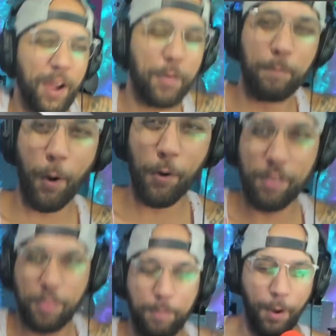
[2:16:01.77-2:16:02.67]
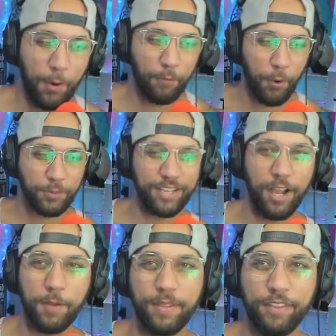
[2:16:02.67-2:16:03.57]
the boat the boat rolls
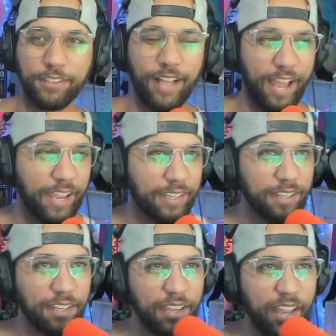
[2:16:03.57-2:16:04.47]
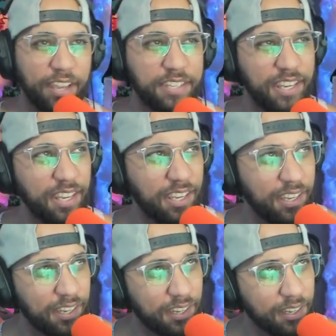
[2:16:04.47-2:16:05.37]
up and they're like, "Is he?
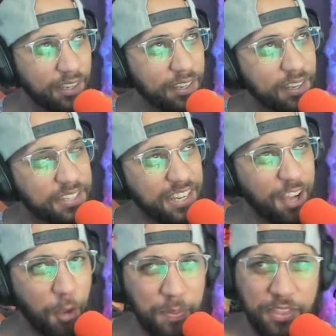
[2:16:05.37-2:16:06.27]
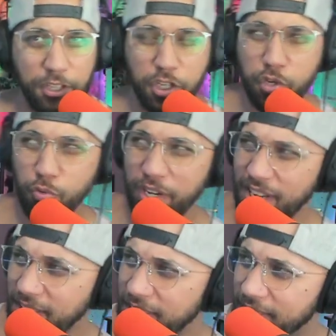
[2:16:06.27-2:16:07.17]
Is he up in the
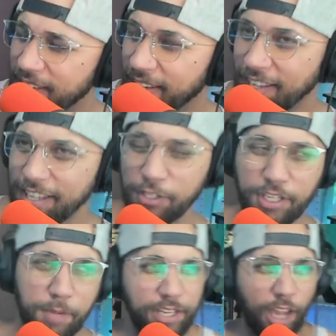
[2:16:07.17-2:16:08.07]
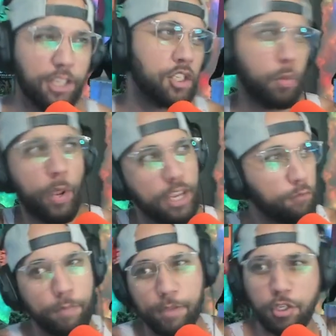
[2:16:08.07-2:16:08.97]
trees?" See me like swinging
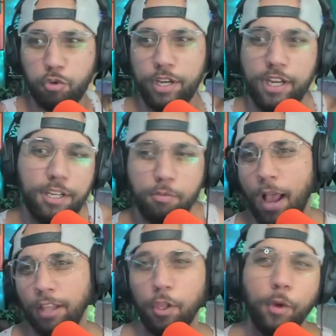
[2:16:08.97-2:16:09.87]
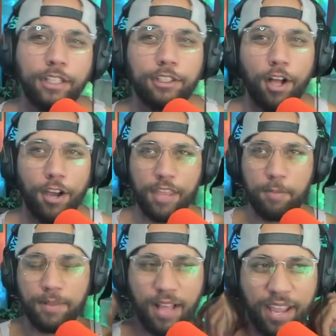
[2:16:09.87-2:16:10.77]
from the trees with my loincloth. They'd
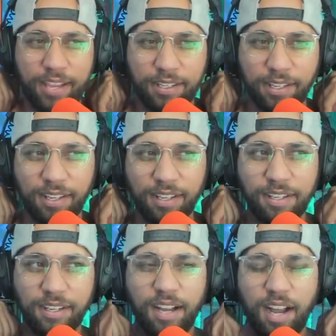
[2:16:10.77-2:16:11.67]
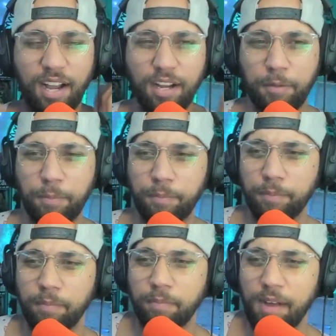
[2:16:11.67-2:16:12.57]
be like, "Um,
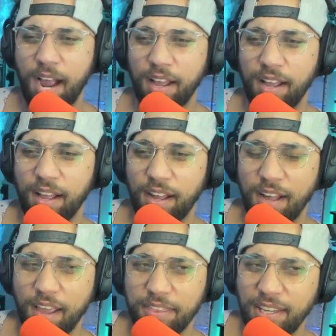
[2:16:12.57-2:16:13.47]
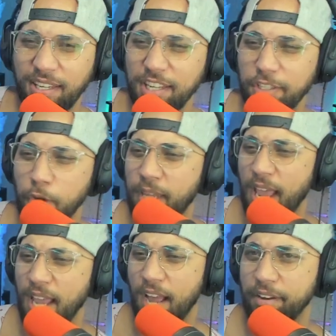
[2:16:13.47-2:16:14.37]
I I think he's
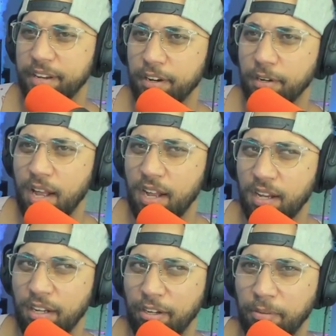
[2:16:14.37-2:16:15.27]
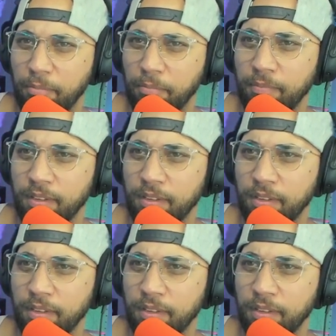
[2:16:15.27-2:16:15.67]
okay out here. Um,